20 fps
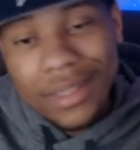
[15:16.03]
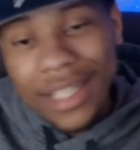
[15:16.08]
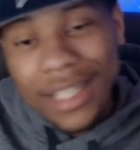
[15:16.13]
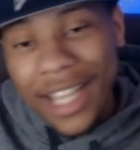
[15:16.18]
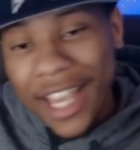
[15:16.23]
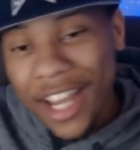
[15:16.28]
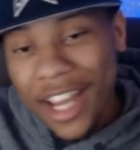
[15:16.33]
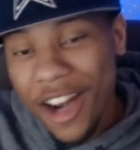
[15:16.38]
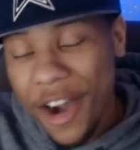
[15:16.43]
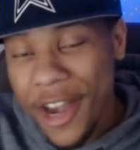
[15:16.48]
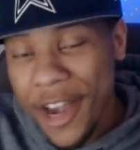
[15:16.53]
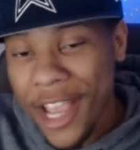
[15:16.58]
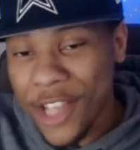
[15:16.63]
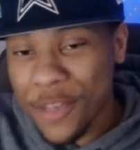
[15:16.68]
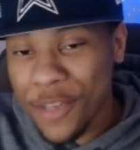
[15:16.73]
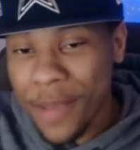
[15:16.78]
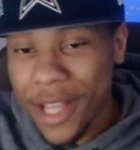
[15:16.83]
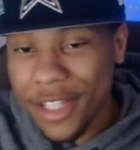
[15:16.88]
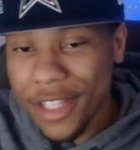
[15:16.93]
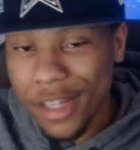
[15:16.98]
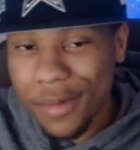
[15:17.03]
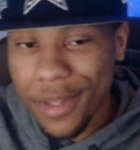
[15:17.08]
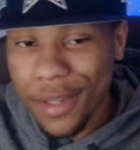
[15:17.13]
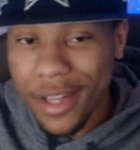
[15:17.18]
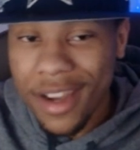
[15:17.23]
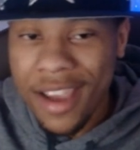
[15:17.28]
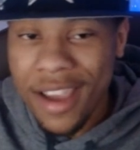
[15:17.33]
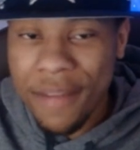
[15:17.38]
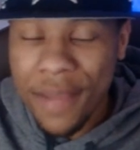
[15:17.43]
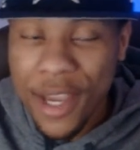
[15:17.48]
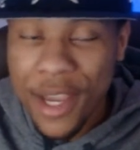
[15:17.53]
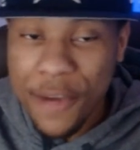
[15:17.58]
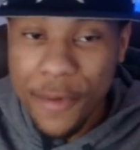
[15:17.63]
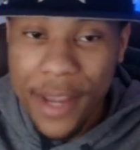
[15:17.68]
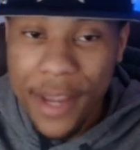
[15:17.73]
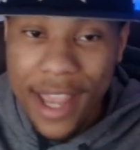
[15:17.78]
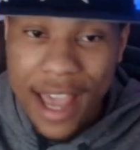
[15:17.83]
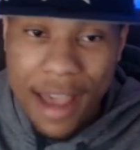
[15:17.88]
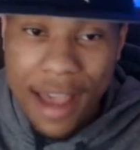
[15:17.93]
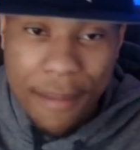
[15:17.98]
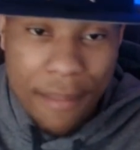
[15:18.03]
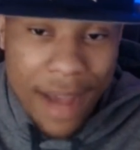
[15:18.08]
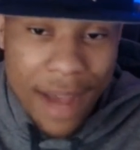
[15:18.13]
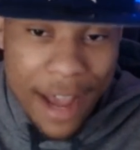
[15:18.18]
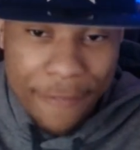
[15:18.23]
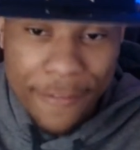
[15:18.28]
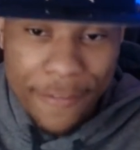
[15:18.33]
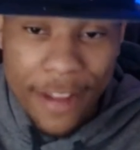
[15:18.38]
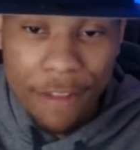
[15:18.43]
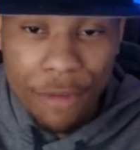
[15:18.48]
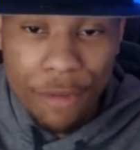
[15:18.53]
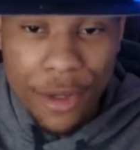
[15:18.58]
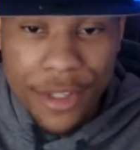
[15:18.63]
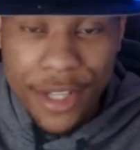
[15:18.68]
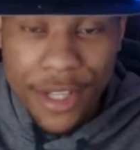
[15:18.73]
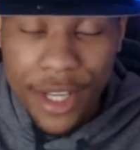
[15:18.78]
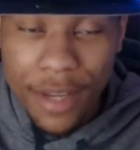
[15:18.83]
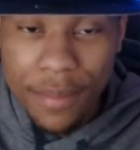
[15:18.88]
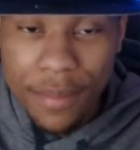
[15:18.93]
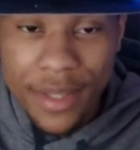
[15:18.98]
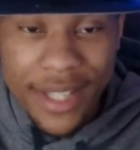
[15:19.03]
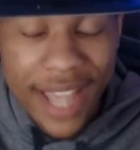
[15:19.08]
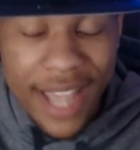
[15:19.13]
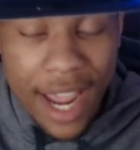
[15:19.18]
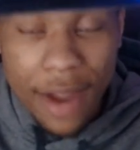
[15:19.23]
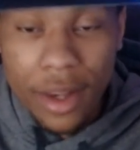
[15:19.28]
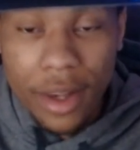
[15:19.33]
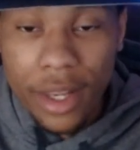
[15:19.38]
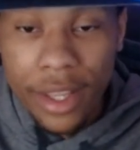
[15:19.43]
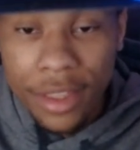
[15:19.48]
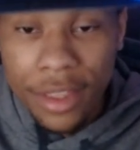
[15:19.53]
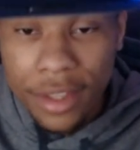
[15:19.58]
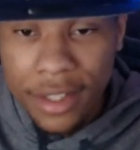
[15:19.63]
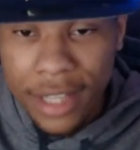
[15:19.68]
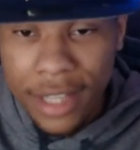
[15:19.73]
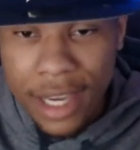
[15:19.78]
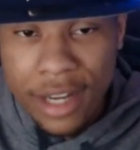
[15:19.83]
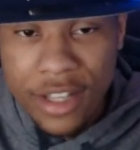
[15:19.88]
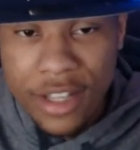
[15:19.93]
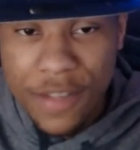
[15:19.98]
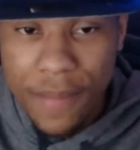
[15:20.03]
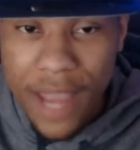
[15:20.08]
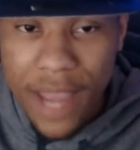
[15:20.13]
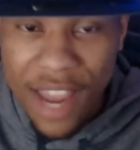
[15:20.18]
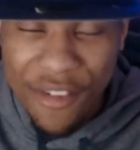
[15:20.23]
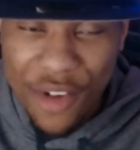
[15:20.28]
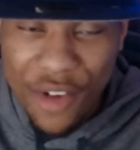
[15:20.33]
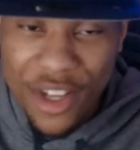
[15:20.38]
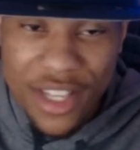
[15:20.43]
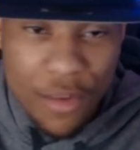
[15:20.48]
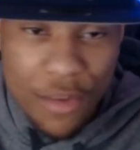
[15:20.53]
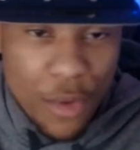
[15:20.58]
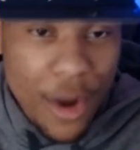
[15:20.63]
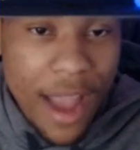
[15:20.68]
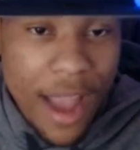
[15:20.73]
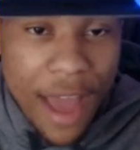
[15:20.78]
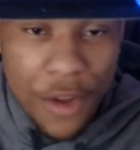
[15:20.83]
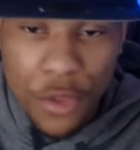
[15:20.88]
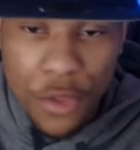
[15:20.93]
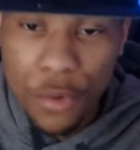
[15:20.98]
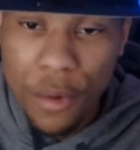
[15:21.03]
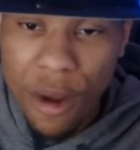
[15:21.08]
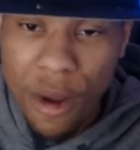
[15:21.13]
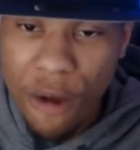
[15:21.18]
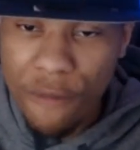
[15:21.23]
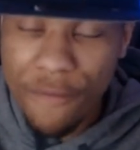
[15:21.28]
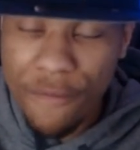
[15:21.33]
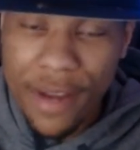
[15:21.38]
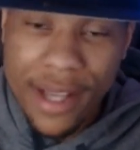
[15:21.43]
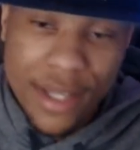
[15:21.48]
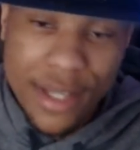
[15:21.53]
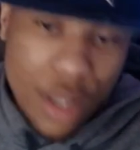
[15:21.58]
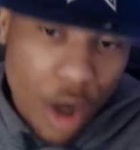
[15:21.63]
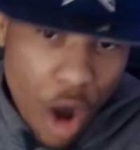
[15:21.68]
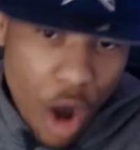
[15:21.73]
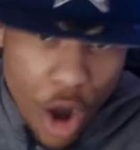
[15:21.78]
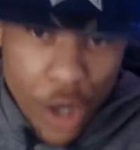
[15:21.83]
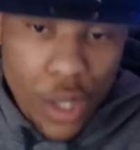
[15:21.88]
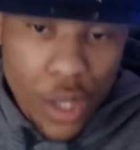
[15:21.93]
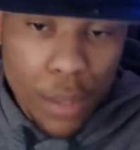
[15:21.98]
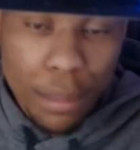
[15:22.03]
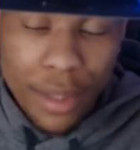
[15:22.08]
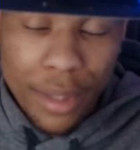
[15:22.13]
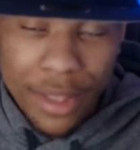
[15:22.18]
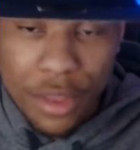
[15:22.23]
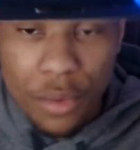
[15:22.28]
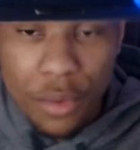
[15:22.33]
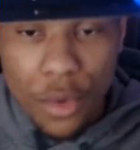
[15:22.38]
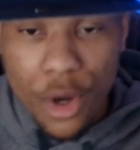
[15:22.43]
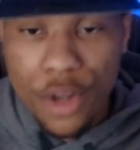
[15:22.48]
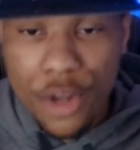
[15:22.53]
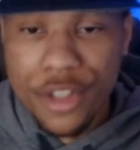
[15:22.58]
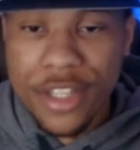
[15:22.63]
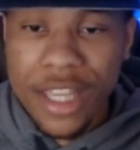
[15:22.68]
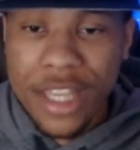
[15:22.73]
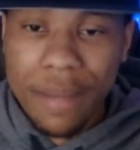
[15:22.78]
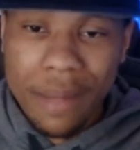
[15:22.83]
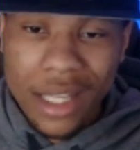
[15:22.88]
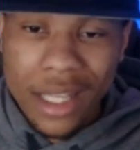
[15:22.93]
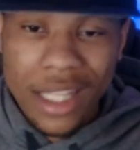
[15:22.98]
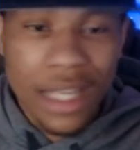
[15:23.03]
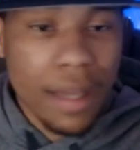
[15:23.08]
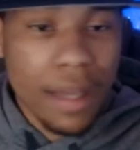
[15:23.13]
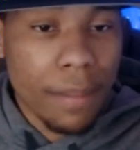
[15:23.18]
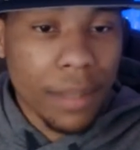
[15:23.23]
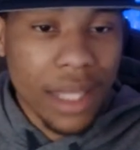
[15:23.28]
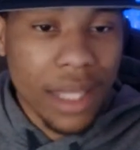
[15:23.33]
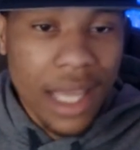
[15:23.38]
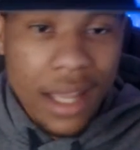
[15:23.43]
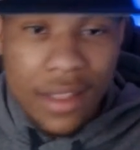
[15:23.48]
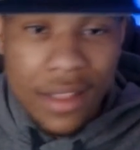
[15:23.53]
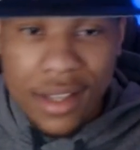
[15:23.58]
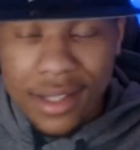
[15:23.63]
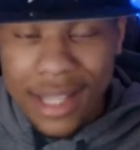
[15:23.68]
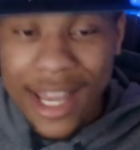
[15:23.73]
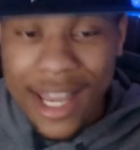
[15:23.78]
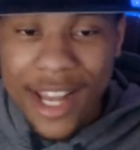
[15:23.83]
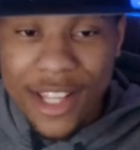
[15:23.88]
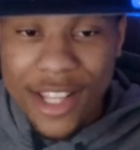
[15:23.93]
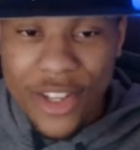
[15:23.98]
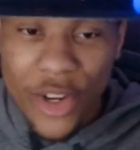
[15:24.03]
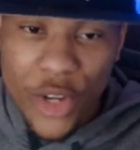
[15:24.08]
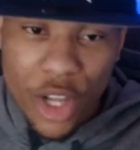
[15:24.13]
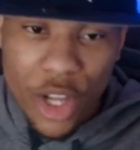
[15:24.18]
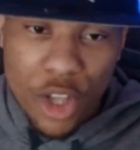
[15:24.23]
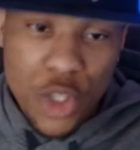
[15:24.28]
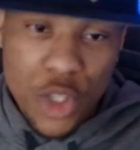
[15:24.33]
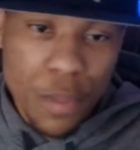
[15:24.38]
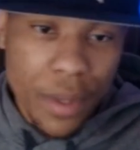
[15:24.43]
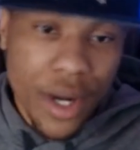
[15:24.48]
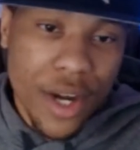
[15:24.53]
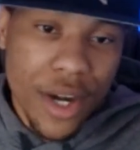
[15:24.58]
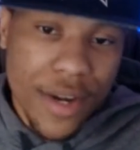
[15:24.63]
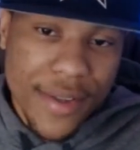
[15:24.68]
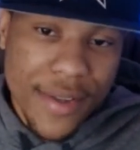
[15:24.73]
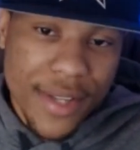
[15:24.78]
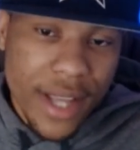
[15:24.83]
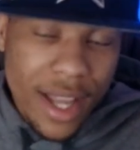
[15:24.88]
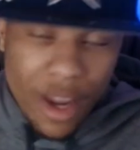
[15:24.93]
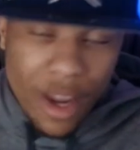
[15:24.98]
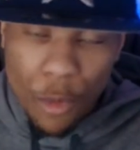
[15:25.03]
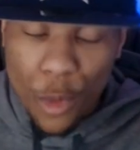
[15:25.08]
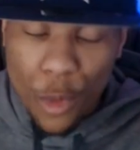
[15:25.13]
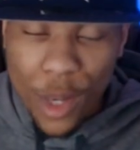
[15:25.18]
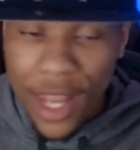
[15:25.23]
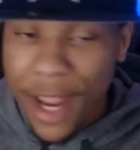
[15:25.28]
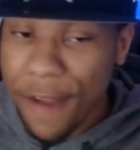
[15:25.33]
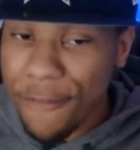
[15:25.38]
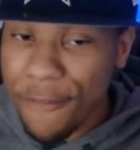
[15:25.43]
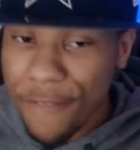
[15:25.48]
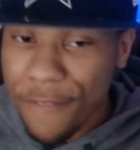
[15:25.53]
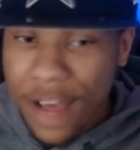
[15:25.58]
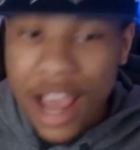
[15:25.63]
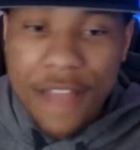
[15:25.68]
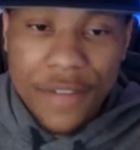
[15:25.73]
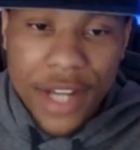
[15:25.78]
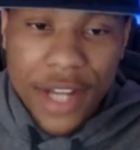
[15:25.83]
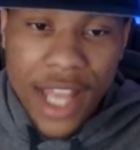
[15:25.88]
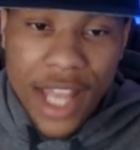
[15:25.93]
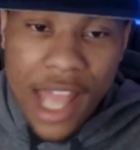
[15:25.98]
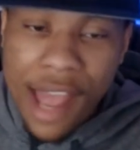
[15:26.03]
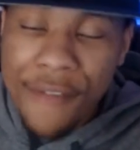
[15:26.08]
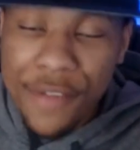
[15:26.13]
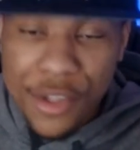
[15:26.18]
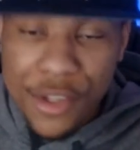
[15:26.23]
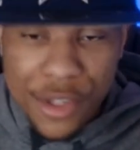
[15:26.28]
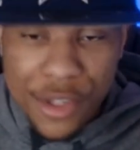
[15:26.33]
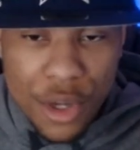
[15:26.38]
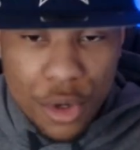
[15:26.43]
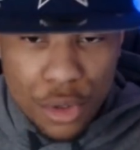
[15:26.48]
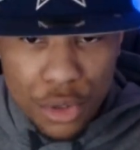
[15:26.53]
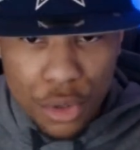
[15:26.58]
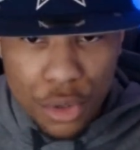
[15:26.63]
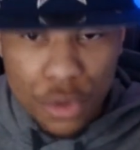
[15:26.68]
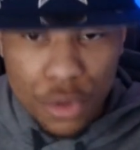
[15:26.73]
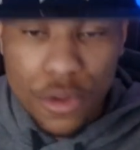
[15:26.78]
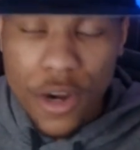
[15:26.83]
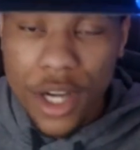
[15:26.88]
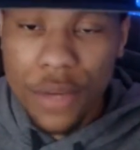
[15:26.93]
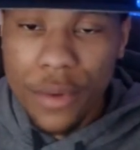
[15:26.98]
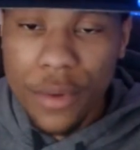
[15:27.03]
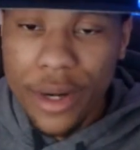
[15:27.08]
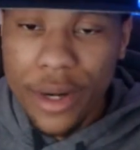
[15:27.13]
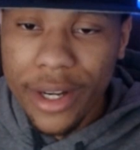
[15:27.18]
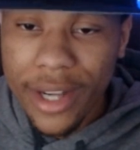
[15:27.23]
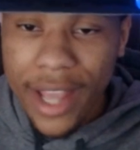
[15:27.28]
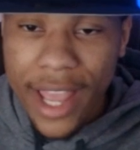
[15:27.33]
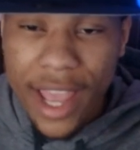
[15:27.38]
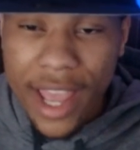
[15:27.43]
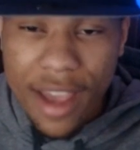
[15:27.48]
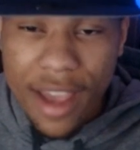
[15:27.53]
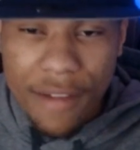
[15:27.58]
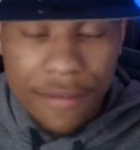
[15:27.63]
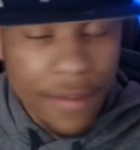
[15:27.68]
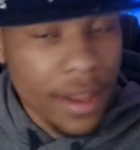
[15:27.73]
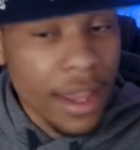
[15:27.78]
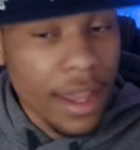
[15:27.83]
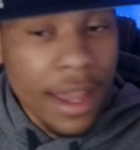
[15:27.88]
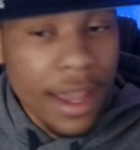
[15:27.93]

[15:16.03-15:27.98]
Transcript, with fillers: In our next matchup of the night, man, we got my favorite team, sadly, the Dallas Mavericks, and we're out on the road facing arguably the worst team in the N B A in the San Antonio Spurs. And we're laying five and a half and totals two thirty-one and a half.